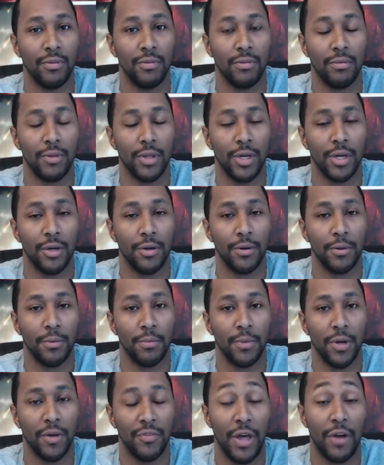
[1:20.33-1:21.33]

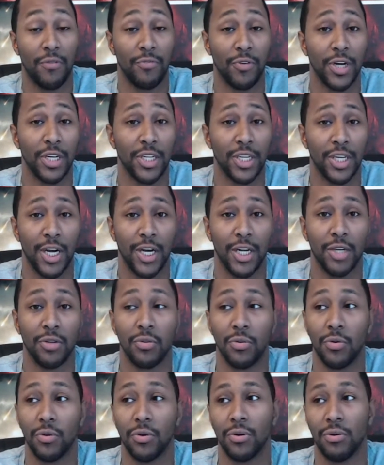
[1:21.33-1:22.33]
of that franchise,
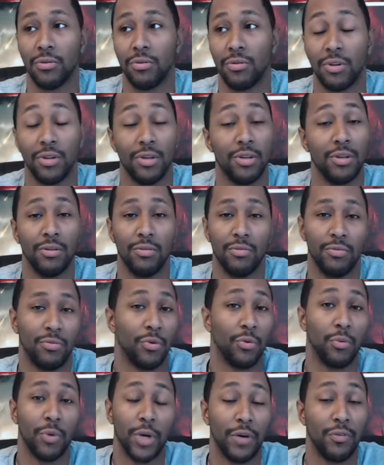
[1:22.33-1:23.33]
or for
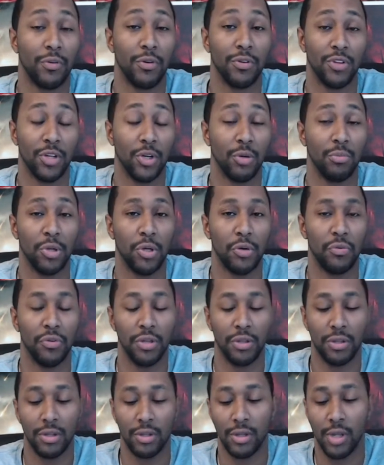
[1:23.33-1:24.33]
whatever sentimental
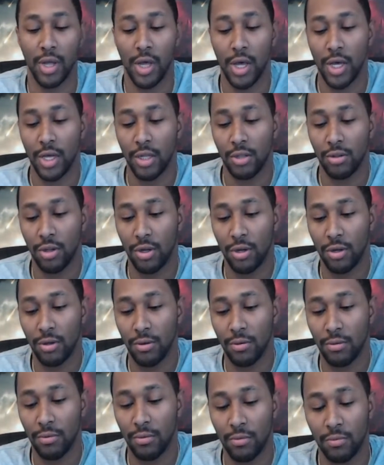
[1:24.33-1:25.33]
reasons.
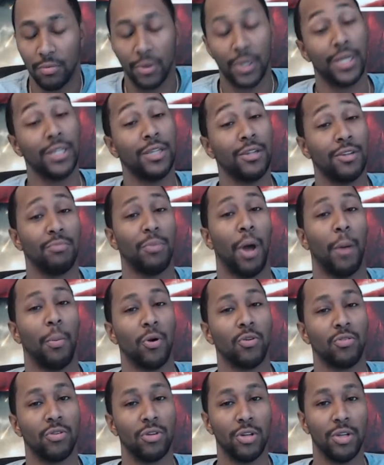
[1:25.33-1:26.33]
So, again, this is my
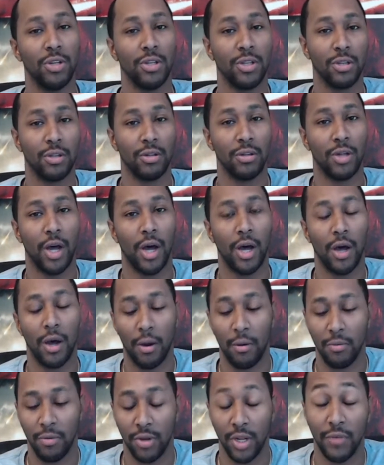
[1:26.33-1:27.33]
personal list. I
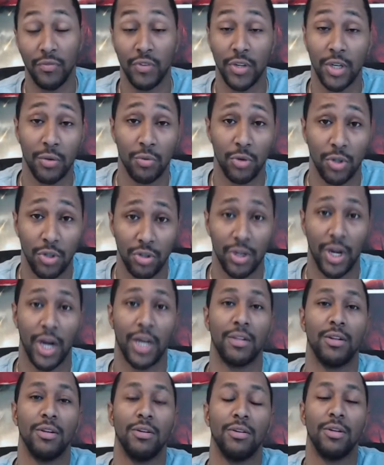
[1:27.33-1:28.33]
would love to hear what you
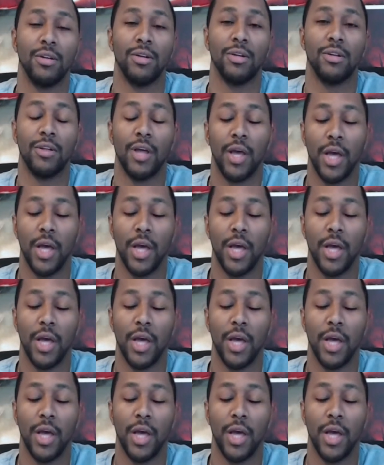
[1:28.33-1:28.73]
guys' list is.